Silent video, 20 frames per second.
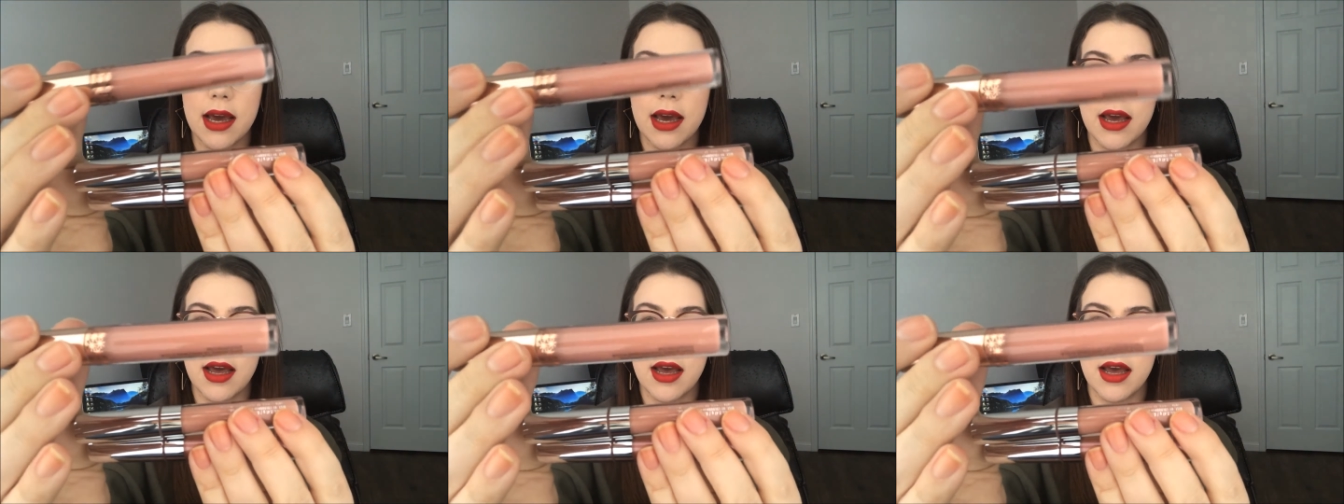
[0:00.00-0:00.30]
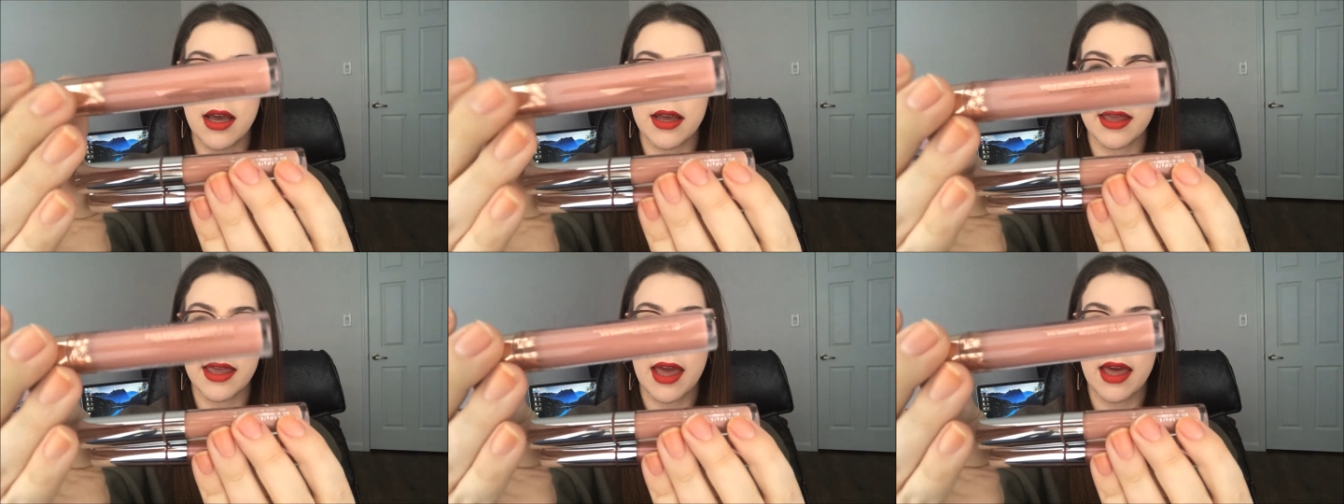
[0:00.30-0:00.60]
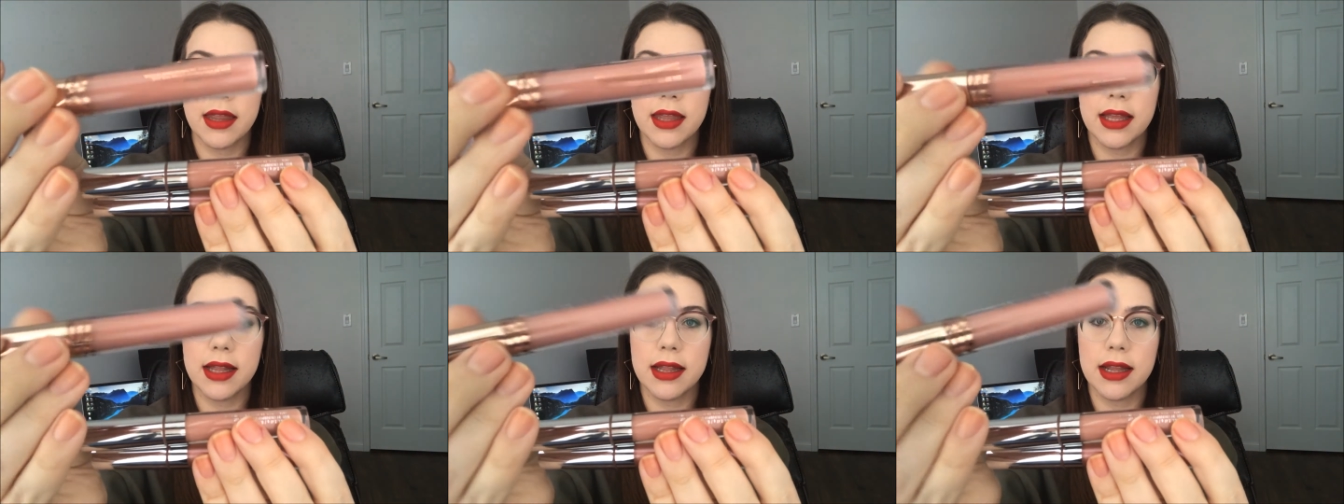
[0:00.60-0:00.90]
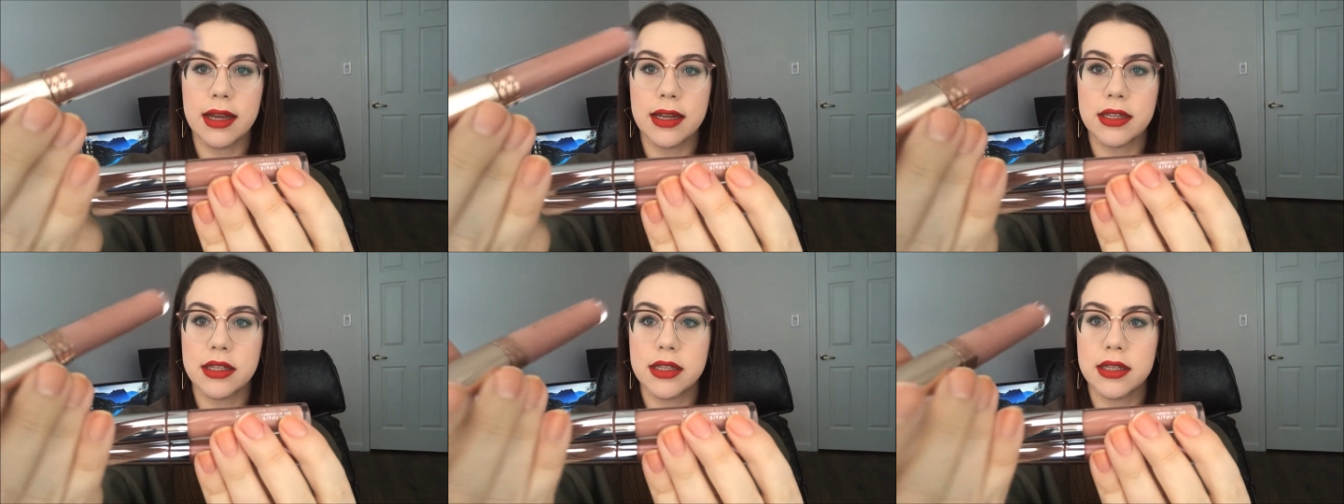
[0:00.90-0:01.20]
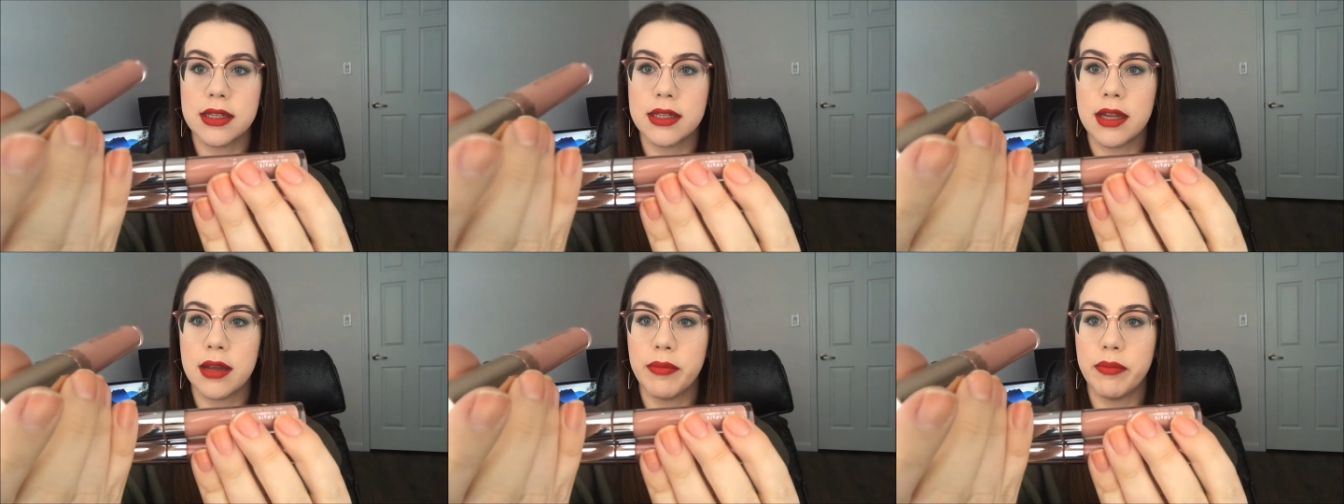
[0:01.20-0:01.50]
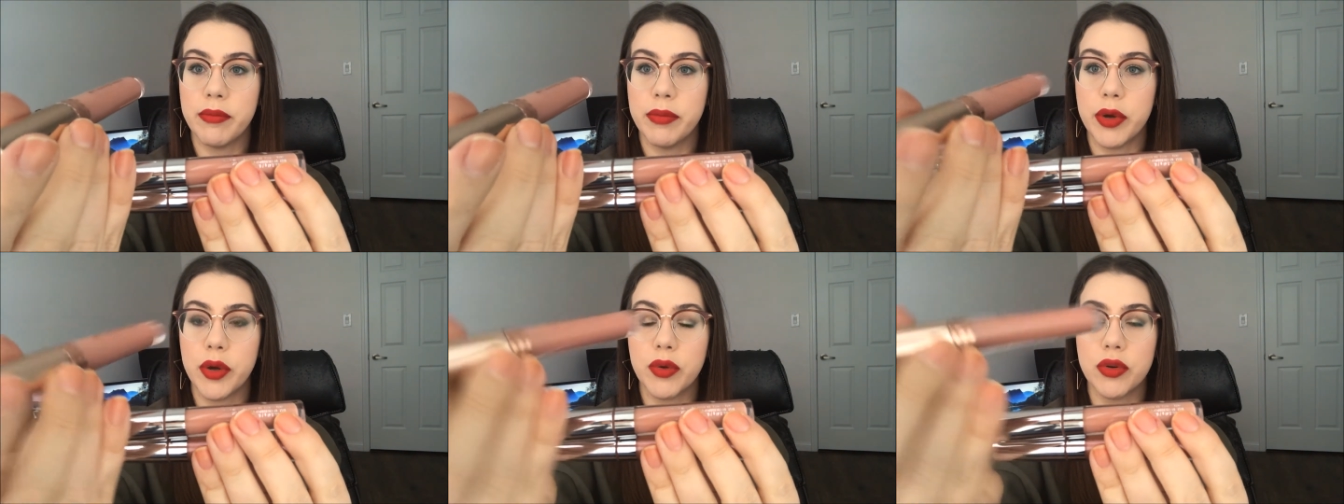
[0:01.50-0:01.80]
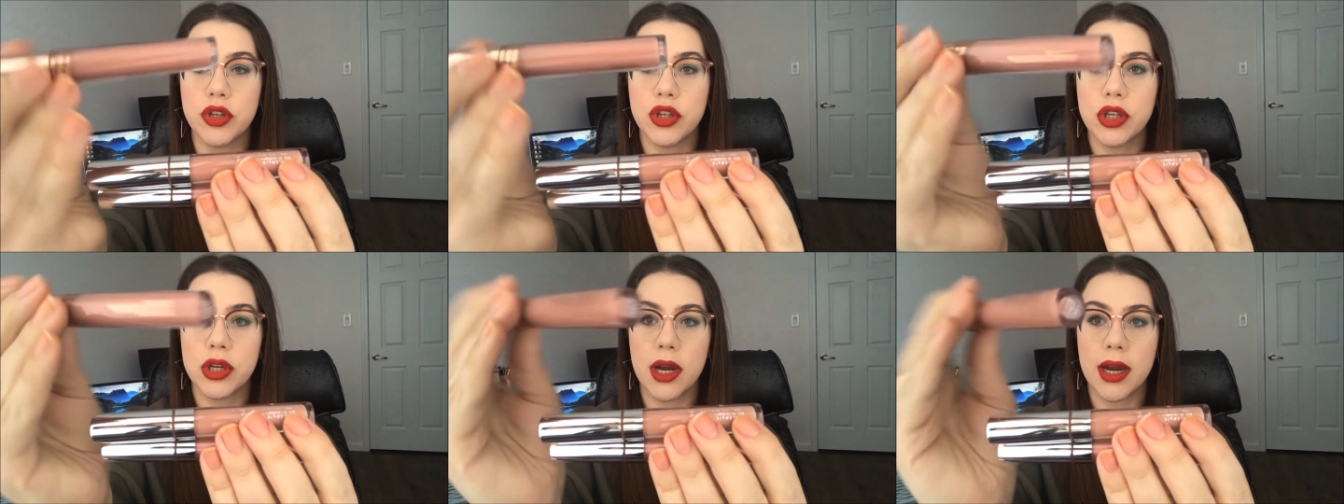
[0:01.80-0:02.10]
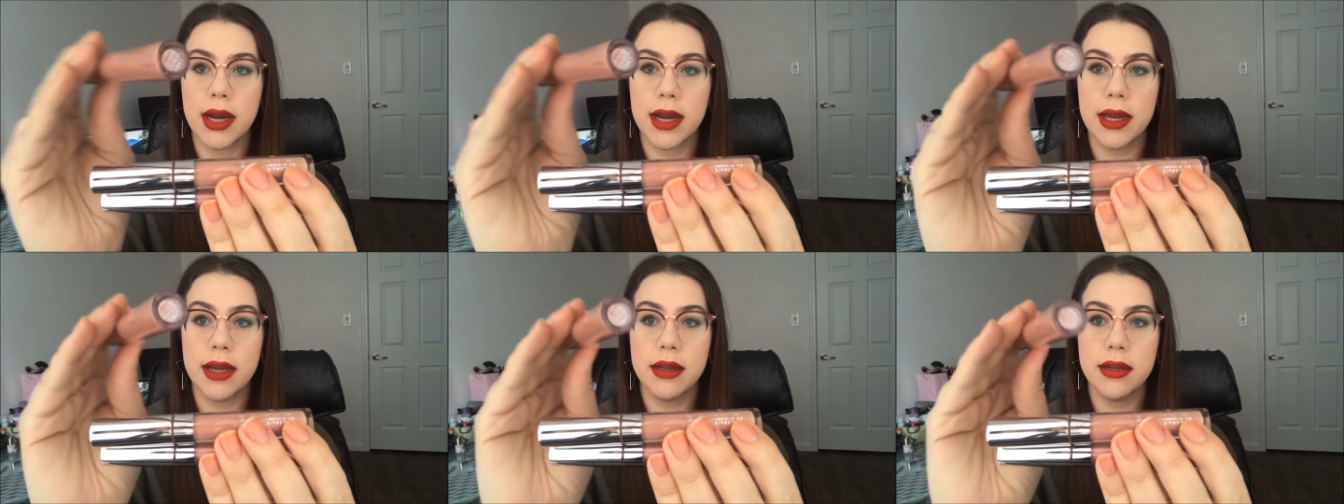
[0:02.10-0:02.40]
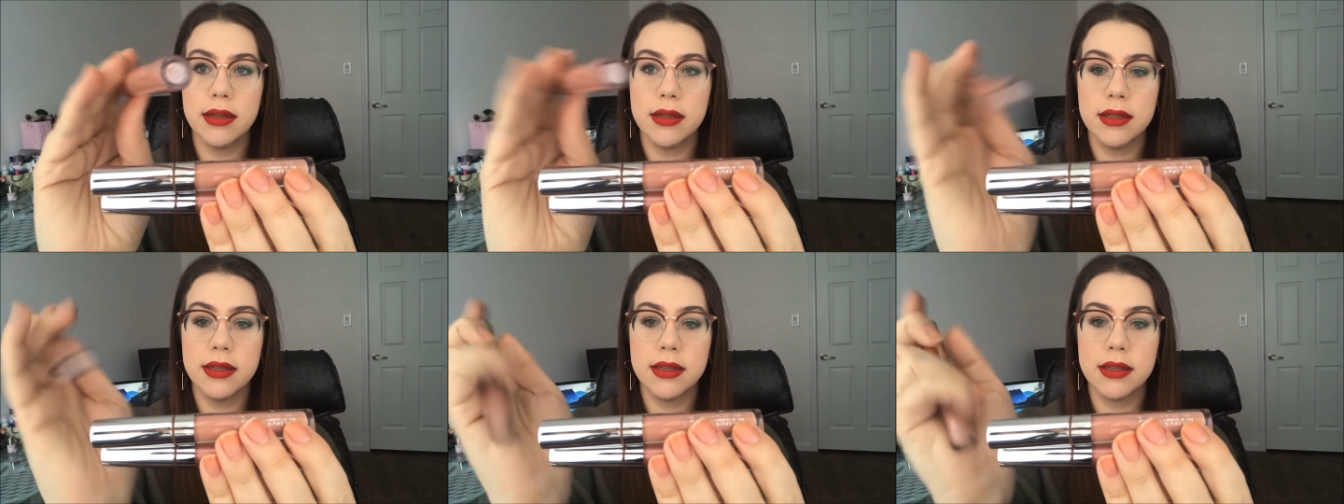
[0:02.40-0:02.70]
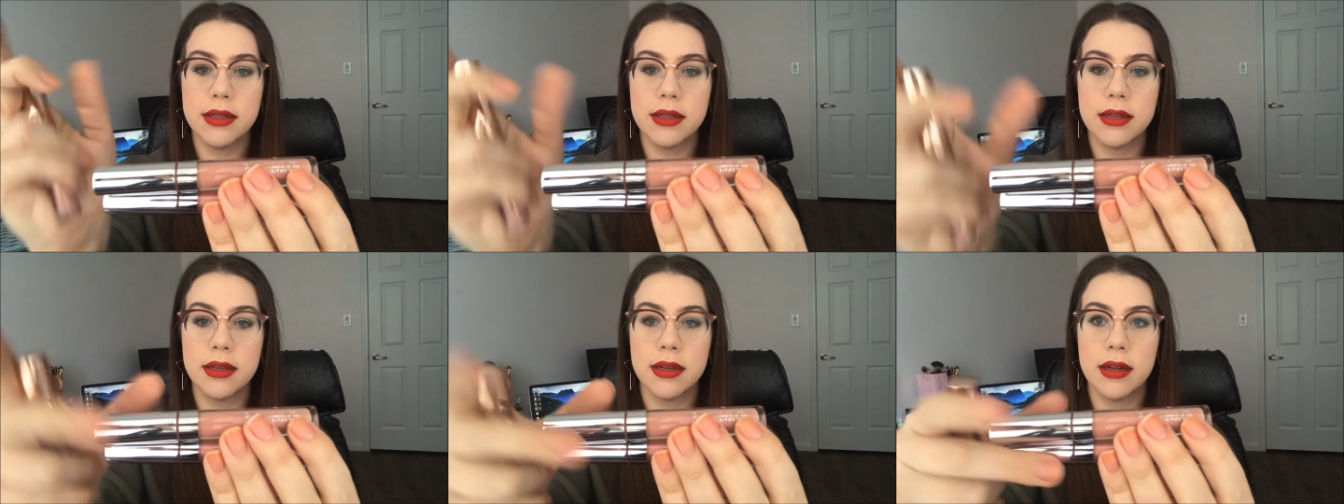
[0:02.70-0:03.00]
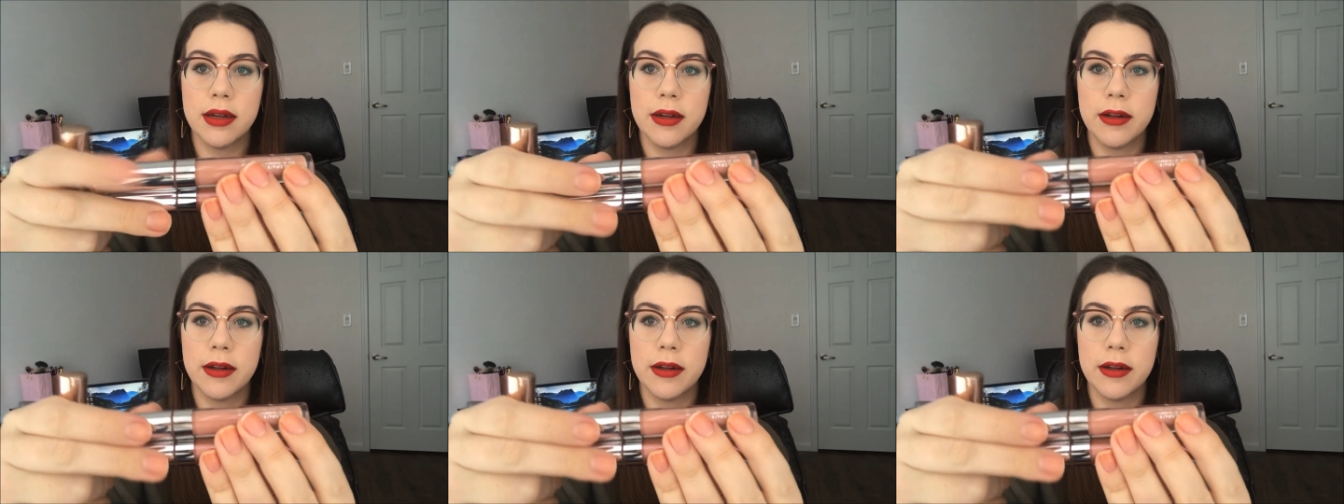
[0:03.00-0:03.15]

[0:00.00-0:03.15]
Kathleen Lights Moonchild.